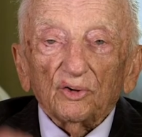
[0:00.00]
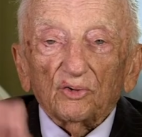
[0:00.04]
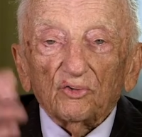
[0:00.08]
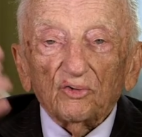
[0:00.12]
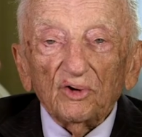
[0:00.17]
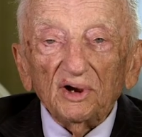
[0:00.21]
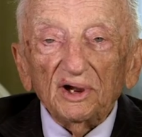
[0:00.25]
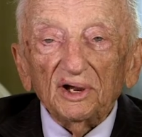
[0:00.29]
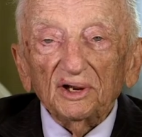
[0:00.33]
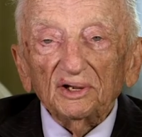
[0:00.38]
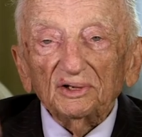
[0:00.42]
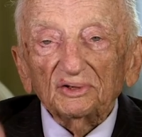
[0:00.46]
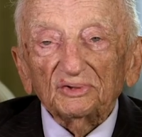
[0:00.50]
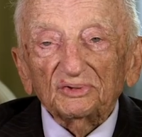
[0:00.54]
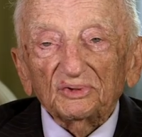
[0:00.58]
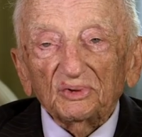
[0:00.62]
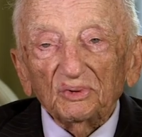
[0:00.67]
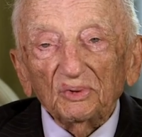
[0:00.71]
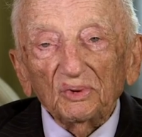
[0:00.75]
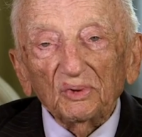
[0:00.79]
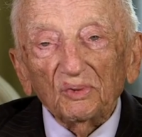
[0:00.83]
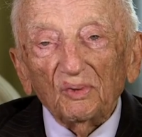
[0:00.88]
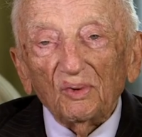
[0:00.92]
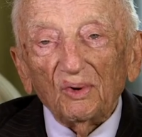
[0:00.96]
Greetings
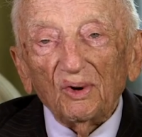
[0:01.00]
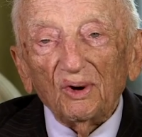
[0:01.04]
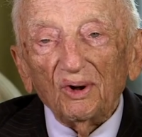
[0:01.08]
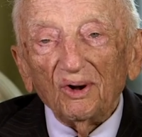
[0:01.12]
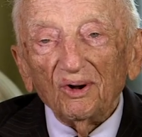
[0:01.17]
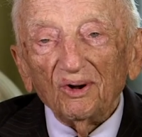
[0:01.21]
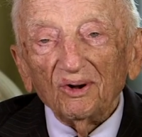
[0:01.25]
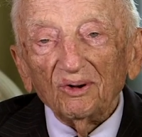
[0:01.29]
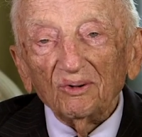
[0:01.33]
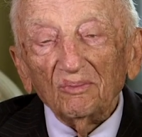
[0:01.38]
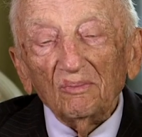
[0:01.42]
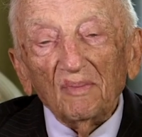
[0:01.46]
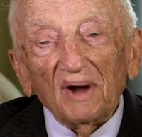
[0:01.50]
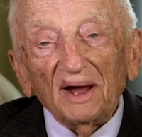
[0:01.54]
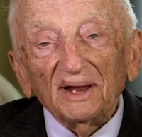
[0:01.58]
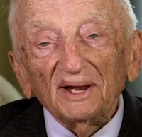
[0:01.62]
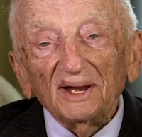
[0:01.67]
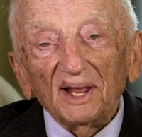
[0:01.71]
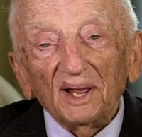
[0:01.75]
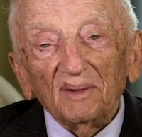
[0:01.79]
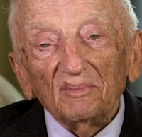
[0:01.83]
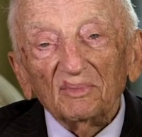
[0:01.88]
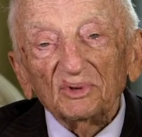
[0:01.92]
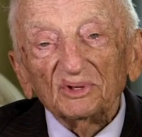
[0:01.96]
to you all. My
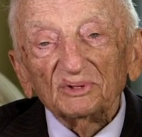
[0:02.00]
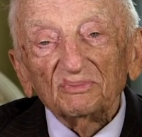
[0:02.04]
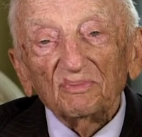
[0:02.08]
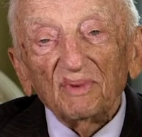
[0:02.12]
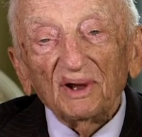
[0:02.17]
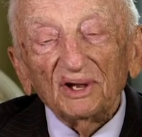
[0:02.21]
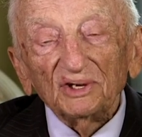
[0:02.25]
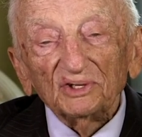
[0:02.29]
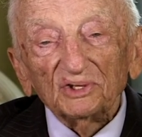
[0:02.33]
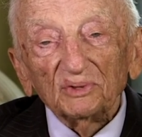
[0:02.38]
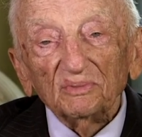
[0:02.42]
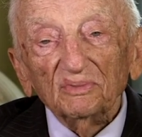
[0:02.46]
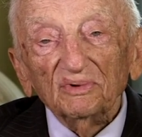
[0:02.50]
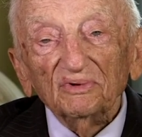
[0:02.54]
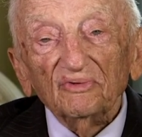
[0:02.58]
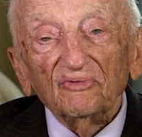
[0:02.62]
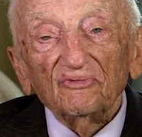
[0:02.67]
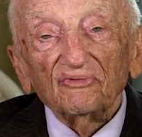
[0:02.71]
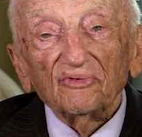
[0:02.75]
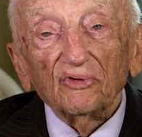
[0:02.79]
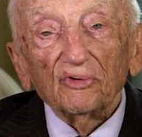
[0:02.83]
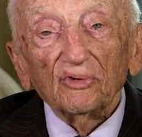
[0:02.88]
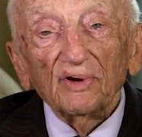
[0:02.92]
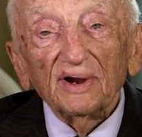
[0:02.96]
name is Benjamin
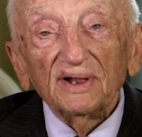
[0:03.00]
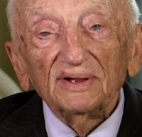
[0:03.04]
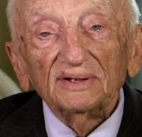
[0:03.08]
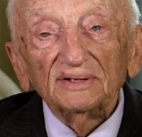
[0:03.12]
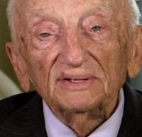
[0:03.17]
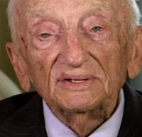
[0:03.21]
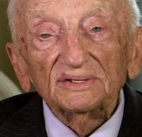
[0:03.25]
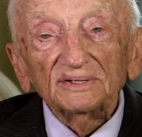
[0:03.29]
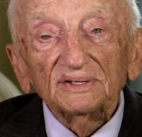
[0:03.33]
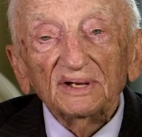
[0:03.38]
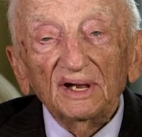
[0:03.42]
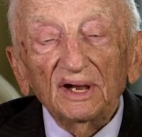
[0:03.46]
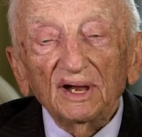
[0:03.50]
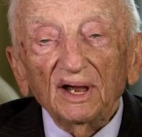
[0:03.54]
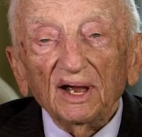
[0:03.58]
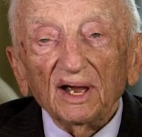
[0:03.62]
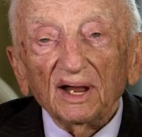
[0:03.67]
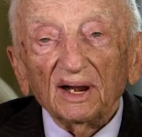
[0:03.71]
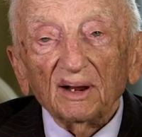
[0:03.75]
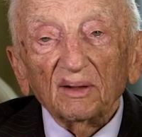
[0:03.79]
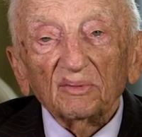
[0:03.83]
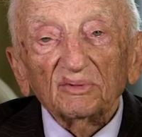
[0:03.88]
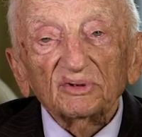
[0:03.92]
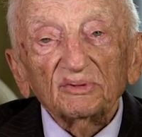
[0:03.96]
Ferencz,
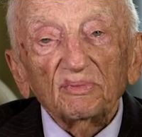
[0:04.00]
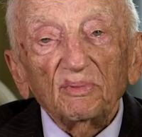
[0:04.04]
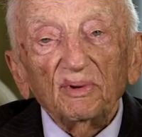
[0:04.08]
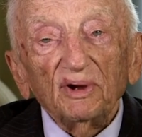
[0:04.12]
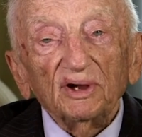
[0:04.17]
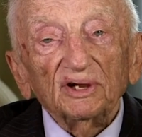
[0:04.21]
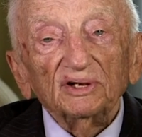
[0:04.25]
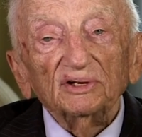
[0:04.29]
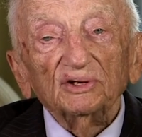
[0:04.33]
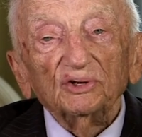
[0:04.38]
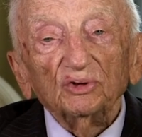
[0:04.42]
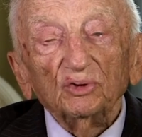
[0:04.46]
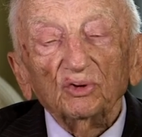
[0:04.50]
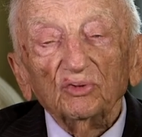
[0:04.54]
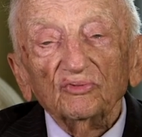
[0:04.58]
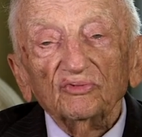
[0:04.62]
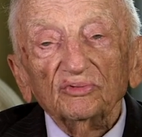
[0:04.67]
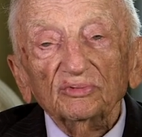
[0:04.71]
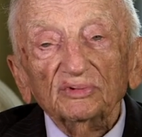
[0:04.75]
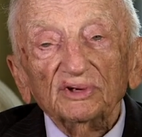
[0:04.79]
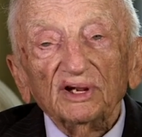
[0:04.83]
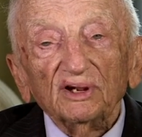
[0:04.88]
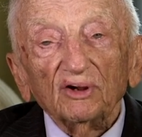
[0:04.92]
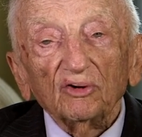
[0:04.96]
and I'm speaking to you
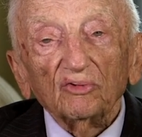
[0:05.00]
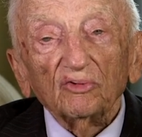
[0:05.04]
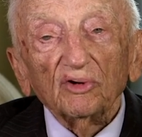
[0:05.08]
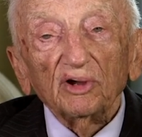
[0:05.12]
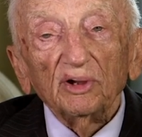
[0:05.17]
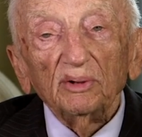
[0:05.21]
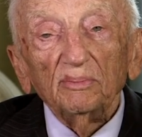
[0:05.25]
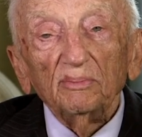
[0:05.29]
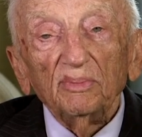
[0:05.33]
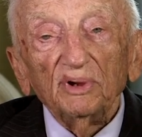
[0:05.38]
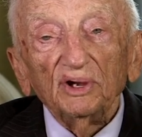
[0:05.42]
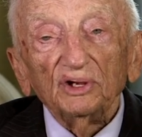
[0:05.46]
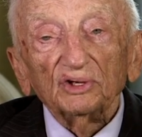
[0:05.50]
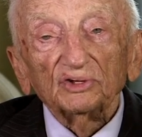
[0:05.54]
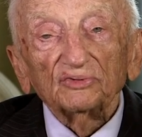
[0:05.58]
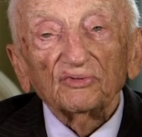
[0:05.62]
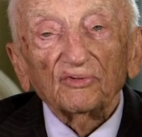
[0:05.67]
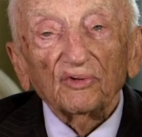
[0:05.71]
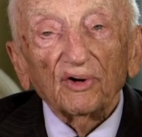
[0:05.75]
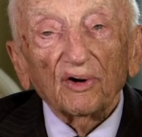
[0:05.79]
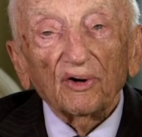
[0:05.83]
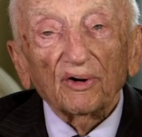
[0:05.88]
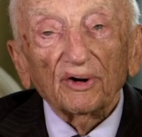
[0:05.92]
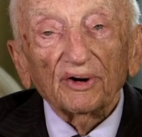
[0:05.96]
from Delray Beach,
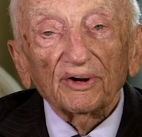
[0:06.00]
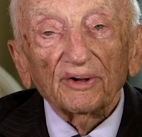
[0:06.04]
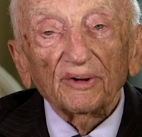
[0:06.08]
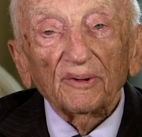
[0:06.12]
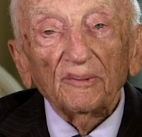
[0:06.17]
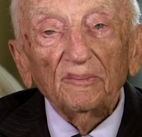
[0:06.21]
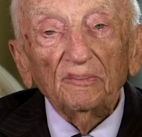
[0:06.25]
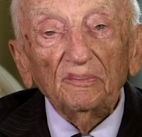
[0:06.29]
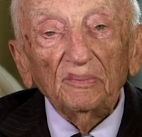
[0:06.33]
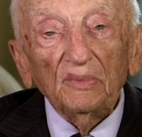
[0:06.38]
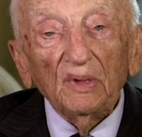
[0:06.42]
Florida.